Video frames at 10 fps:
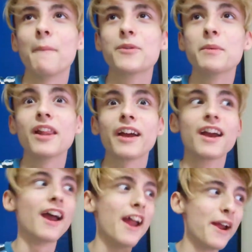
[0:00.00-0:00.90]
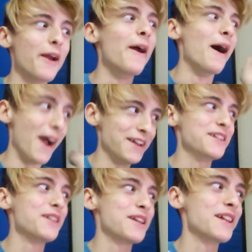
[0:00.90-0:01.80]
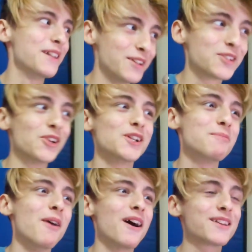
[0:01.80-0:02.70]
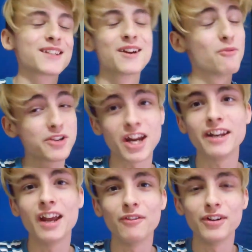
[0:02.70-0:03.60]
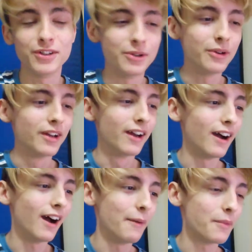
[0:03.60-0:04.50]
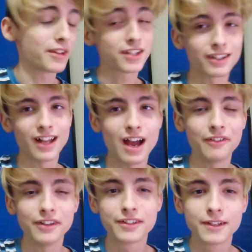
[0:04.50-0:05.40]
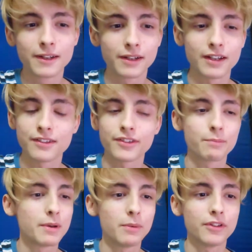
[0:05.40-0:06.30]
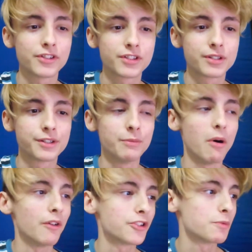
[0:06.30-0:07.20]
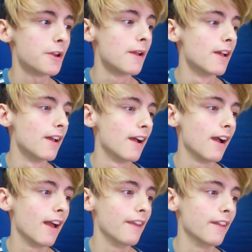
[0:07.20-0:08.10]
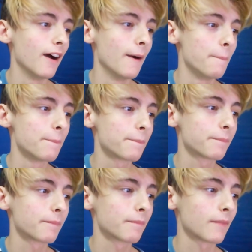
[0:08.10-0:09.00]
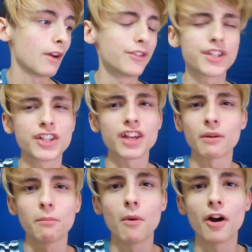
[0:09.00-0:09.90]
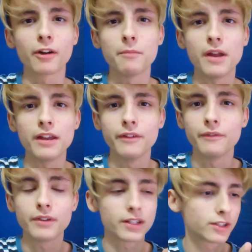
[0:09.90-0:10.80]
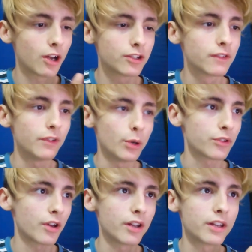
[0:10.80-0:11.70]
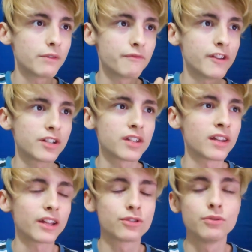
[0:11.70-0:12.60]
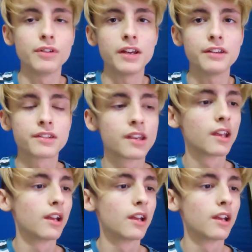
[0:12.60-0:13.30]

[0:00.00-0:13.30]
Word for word: to be like, hey, I need to get in the search box, which I never do. I still haven't because people just demolish me. And ever since like Mark made tons of videos on it, he finished in like 2 days.